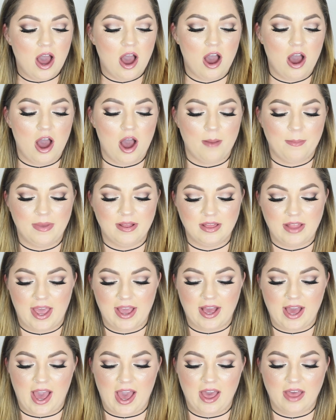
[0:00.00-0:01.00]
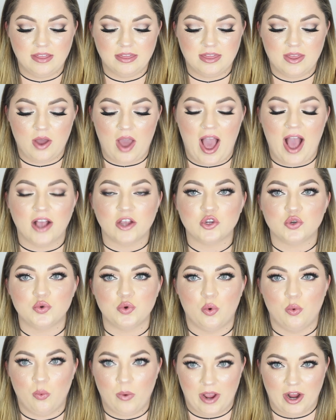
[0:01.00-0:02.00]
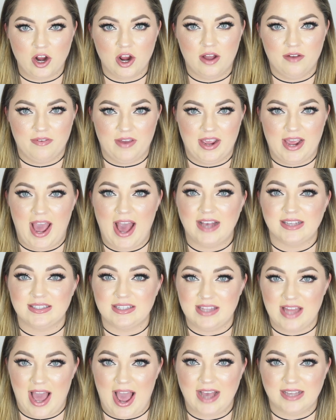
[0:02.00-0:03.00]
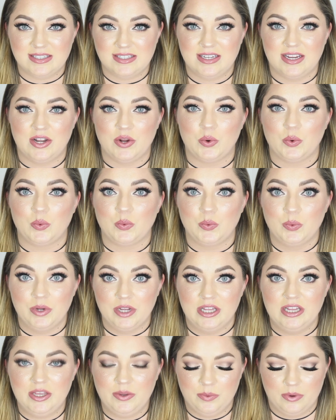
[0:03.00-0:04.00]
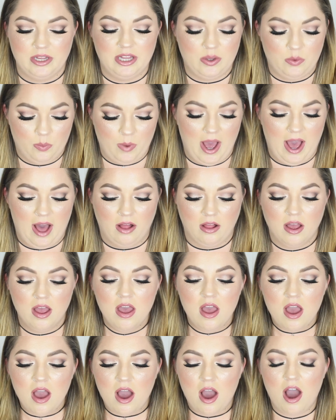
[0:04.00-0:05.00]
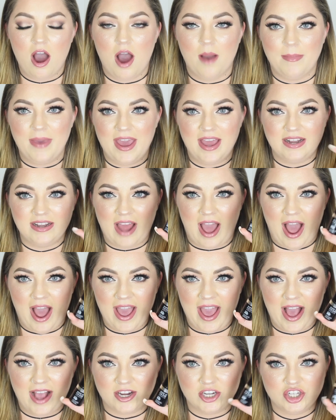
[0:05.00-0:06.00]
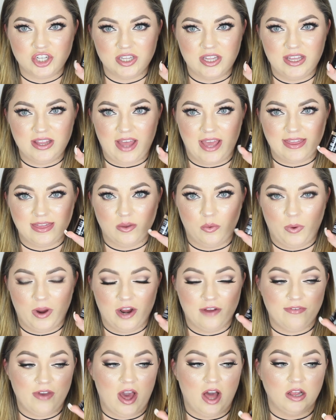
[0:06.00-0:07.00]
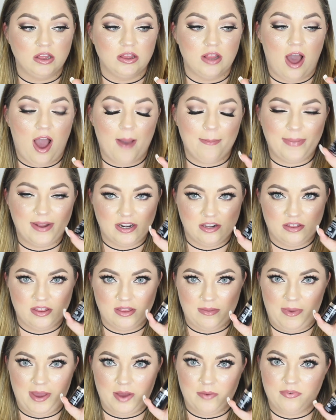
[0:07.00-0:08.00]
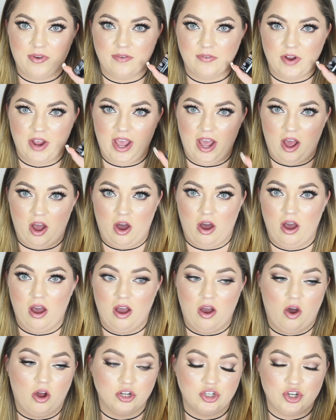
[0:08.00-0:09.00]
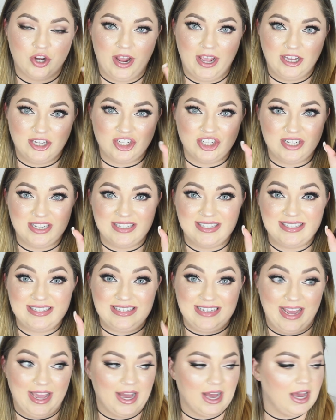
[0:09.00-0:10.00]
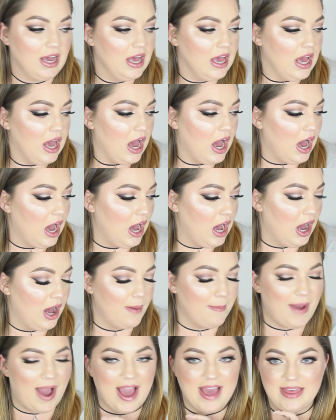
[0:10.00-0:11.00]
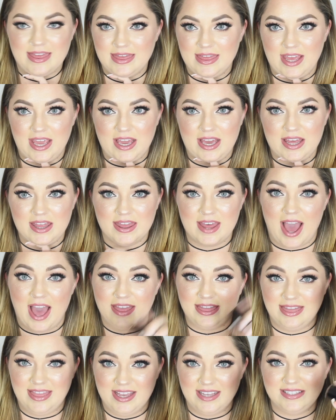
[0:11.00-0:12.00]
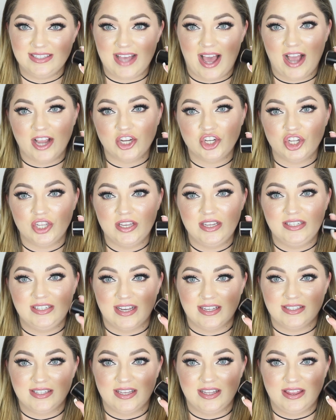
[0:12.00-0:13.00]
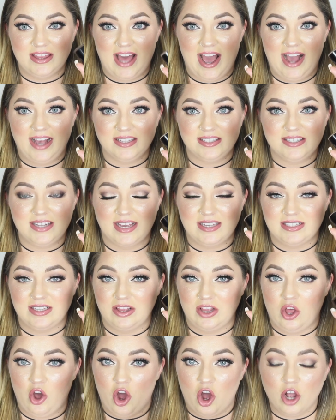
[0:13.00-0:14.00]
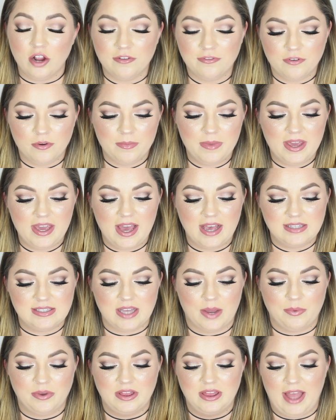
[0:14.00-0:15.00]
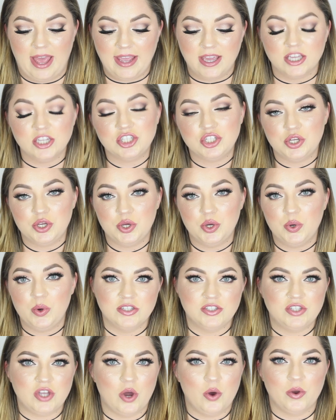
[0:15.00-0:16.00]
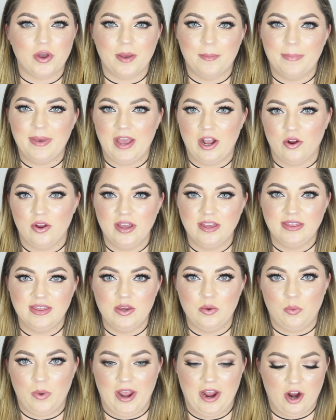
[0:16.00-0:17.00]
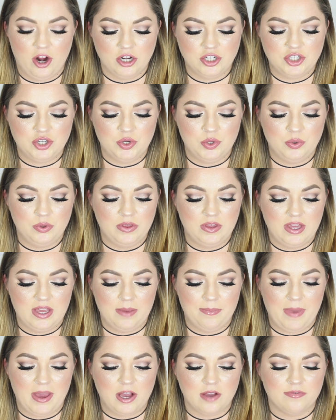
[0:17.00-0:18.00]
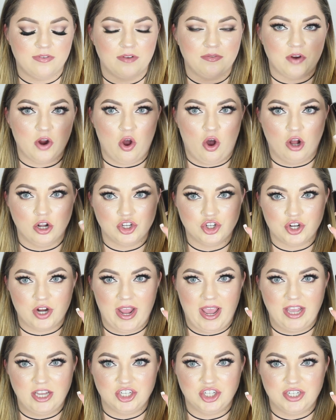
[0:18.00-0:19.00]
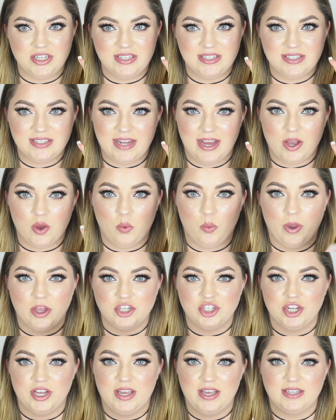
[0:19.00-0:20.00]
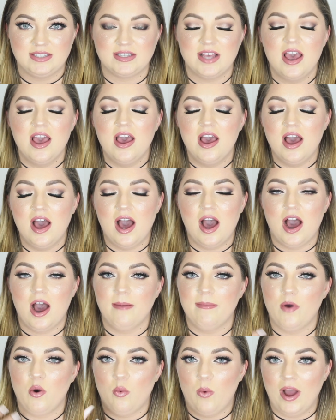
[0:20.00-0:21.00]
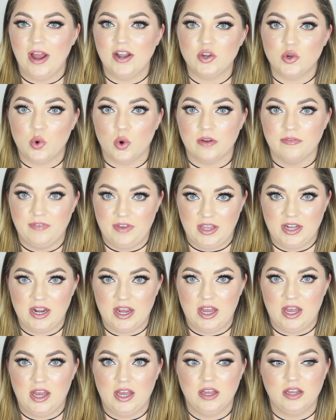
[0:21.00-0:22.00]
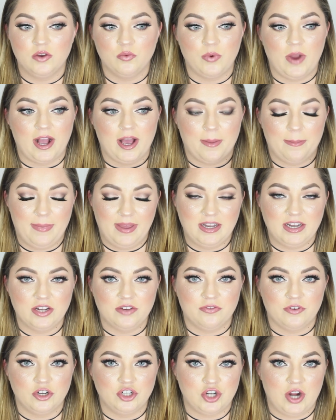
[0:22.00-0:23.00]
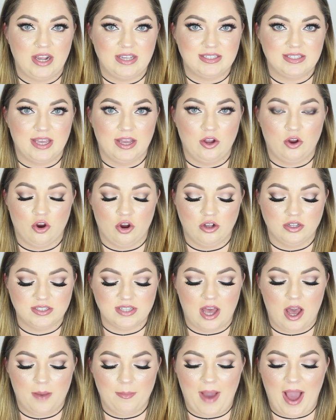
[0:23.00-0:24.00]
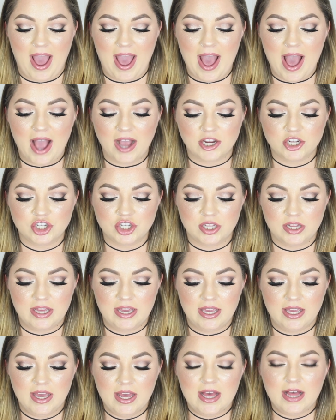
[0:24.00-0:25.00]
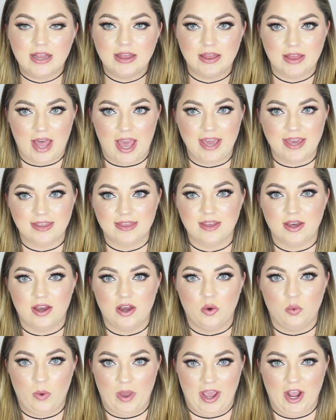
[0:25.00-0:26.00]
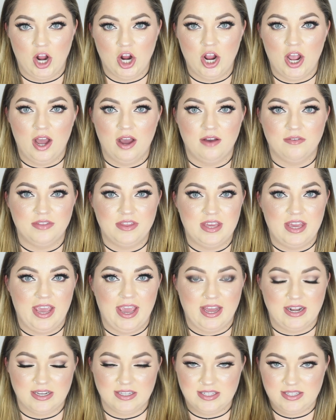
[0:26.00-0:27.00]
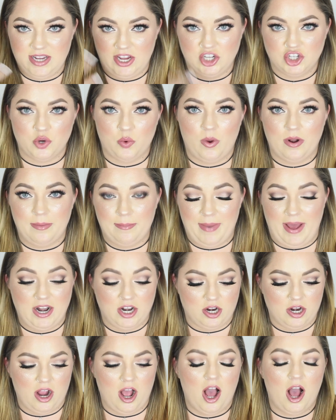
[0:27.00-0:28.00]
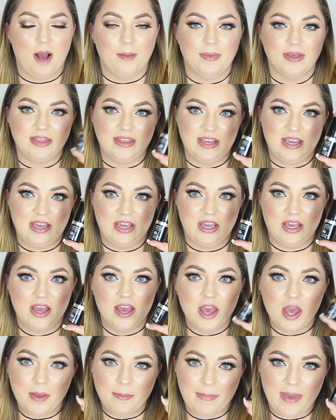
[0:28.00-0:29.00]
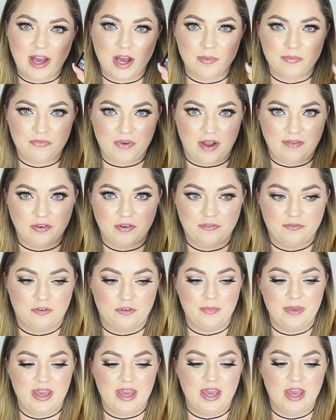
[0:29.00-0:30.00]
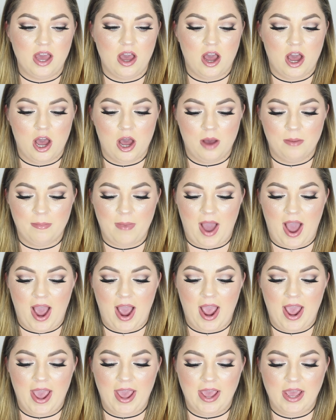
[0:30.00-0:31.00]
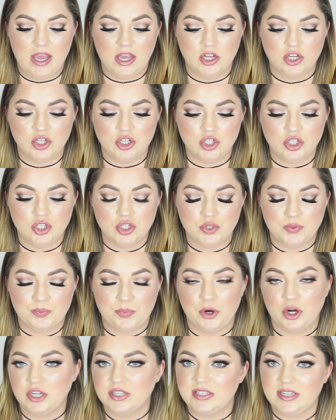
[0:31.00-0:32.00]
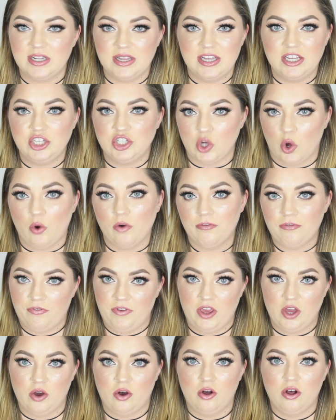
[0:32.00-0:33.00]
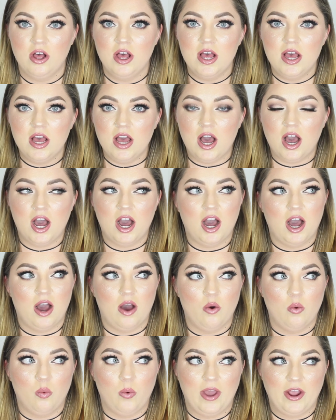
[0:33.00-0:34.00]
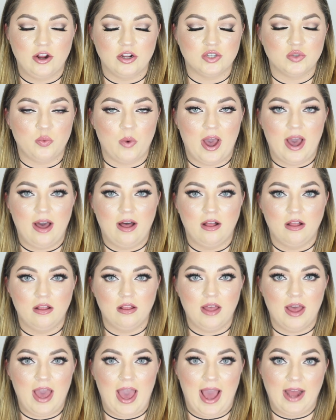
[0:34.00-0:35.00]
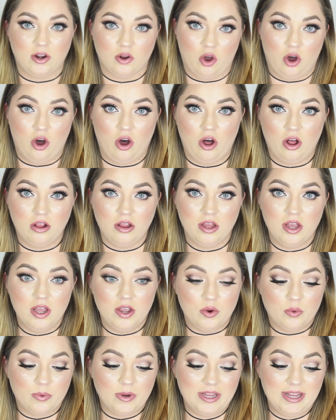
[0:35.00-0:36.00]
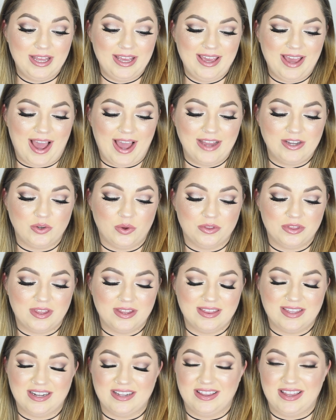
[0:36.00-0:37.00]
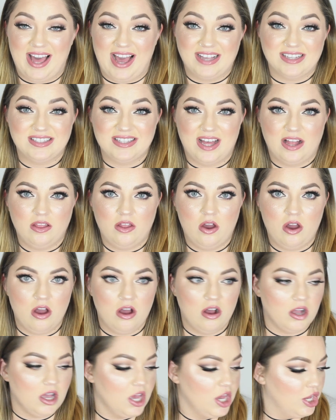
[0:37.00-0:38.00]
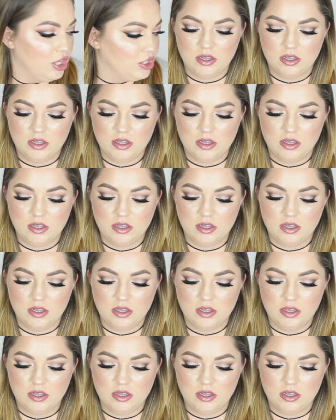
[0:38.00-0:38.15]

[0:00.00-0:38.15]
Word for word: Um, like the actual wear of it has lasted really, really well, um, and I actually like the wear of it a lot better than the Makeup Forever uh, Ultra H D Stick. Um, I think that this actually doesn't last as long for me as I would like it to. So comparing the wear to the Makeup Forever Ultra H D Stick, which is Um, what Norvina recommended for dry skin girls, um, I actually like the wear of the Anastasia one better. Um, the Makeup Forever me, um, I personally don't feel uh, wears well at all, really. I don't think that it lasts that long.